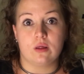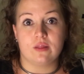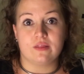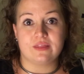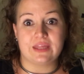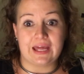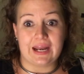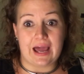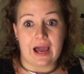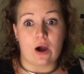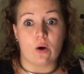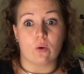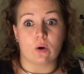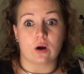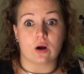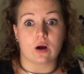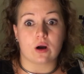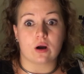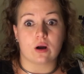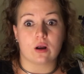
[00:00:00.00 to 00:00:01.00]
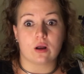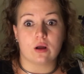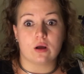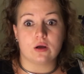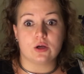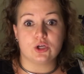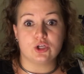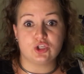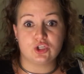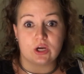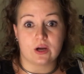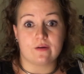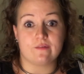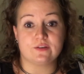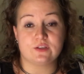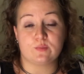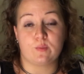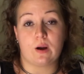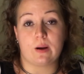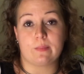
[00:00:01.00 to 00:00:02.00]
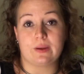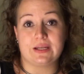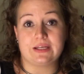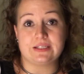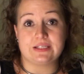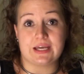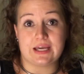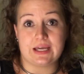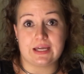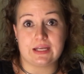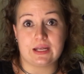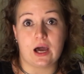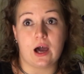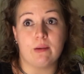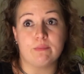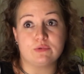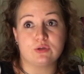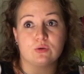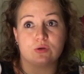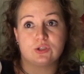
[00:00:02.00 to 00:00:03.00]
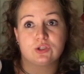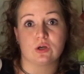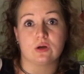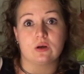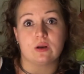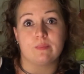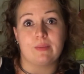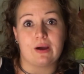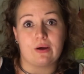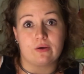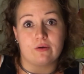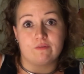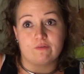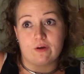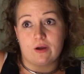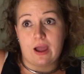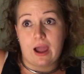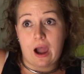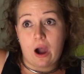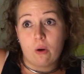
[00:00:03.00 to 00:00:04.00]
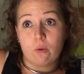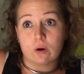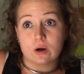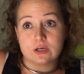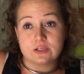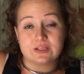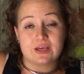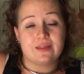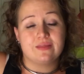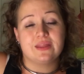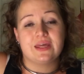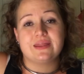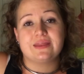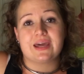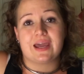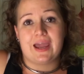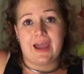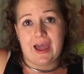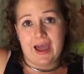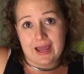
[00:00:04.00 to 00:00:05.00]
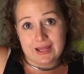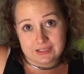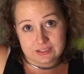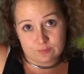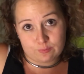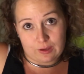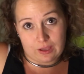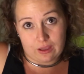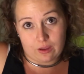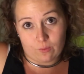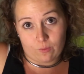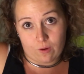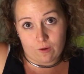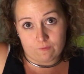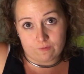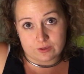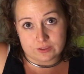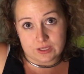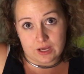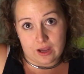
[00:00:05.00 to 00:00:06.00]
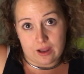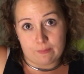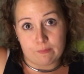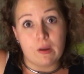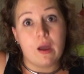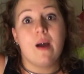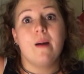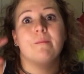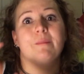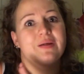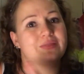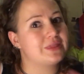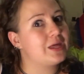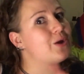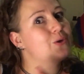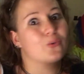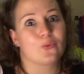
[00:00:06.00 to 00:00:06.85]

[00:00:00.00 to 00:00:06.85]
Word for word: that our sheriff's department did up to a certain amount of hours and then they had to pay you overtime but they